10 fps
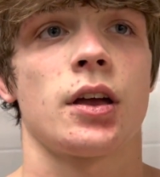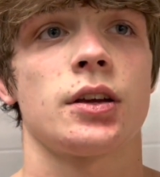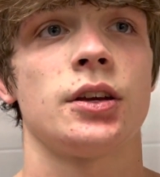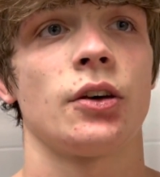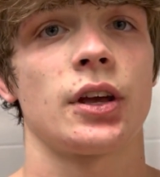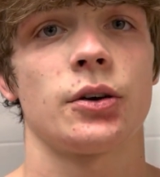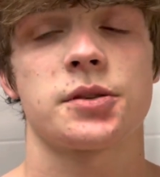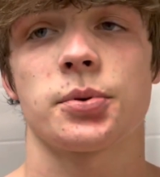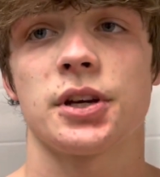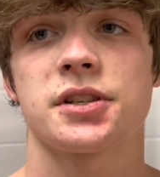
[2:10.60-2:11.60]
you know, they
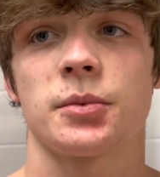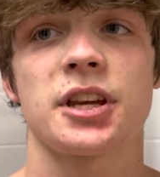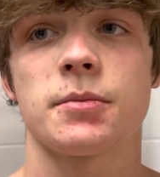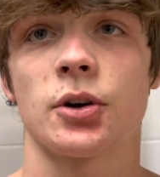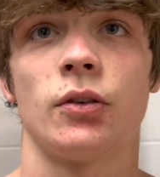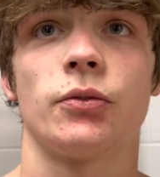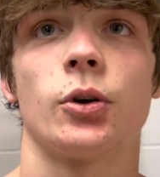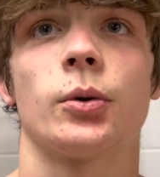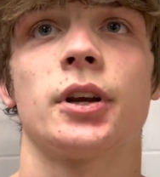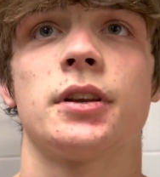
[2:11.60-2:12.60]
always preach to me, keep going
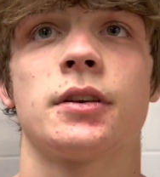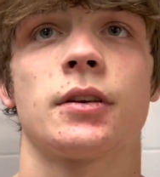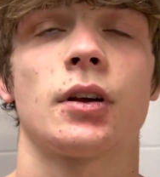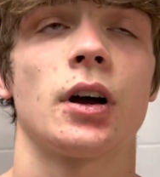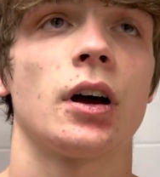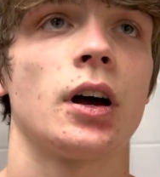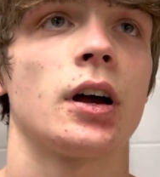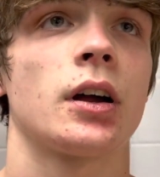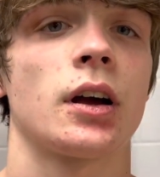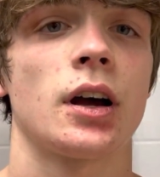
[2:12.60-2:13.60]
forward. Uh,
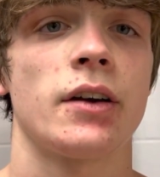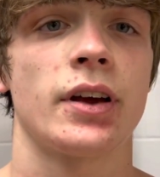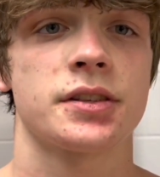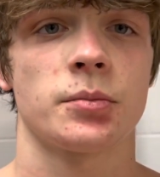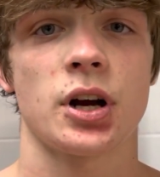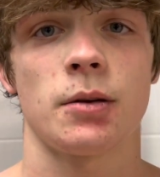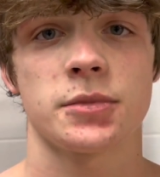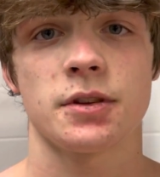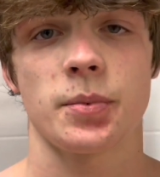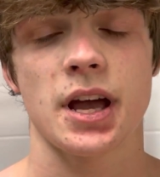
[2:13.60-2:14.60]
I've had some
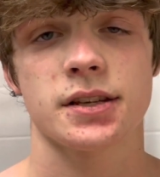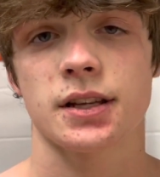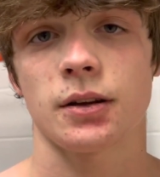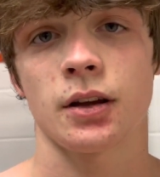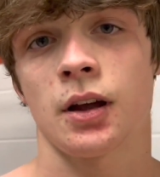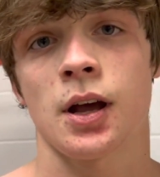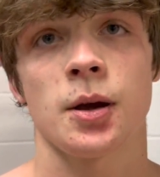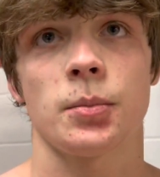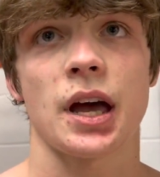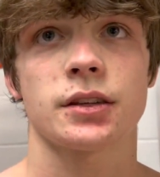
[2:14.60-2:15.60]
problems in the past. I
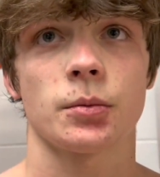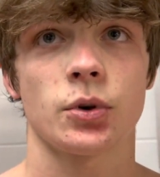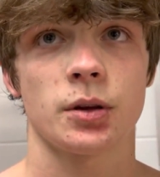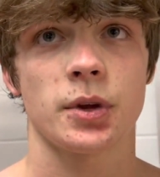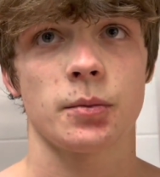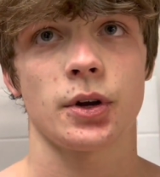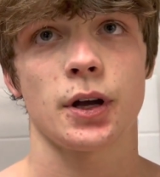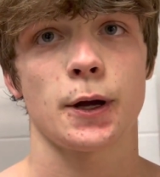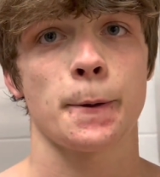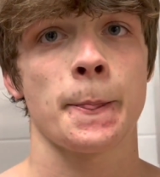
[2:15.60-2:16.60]
backed up quite a bit,
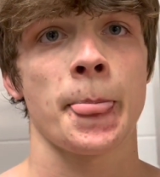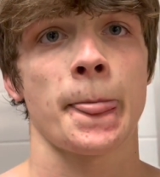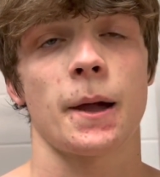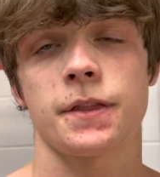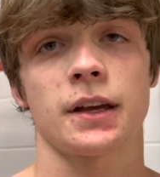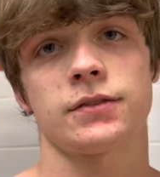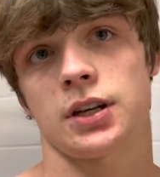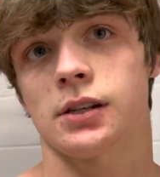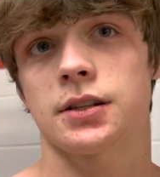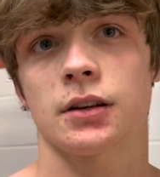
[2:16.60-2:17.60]
but uh, I think I've
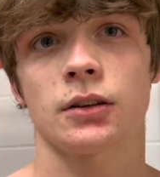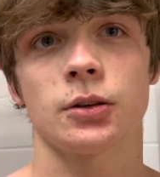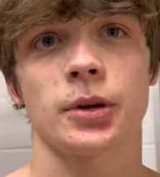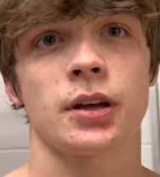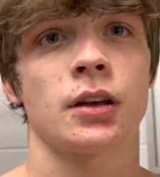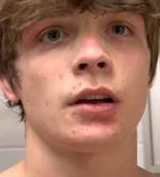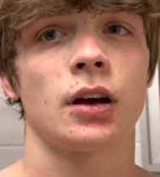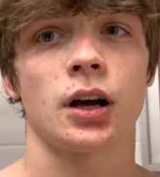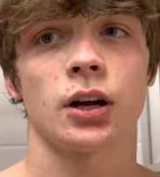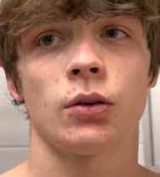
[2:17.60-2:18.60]
changed it a little bit
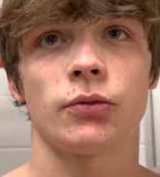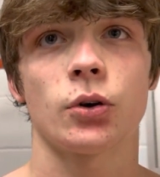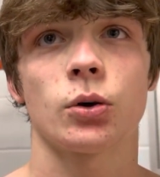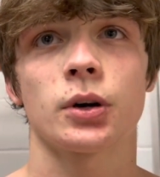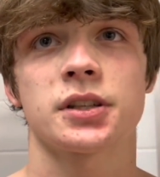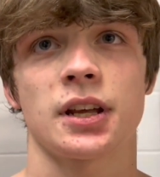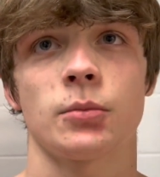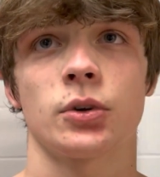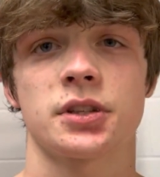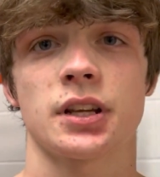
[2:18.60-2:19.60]
uh, going forward, stay
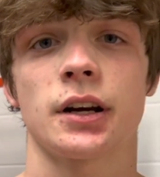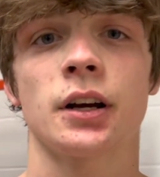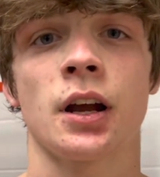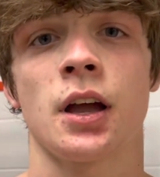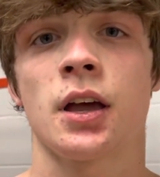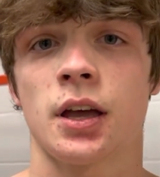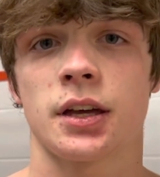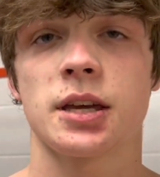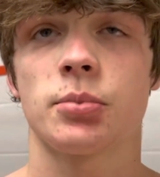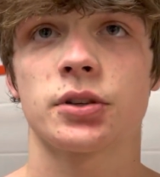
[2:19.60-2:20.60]
more in center
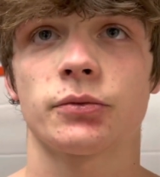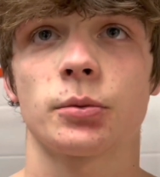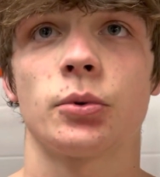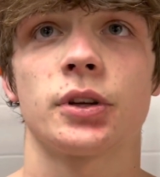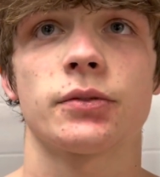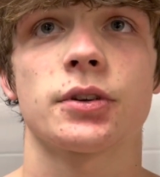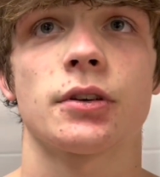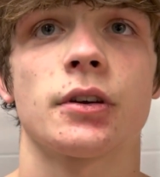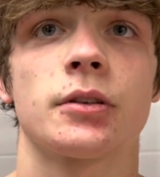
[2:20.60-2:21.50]
and keep pushing for points for sure.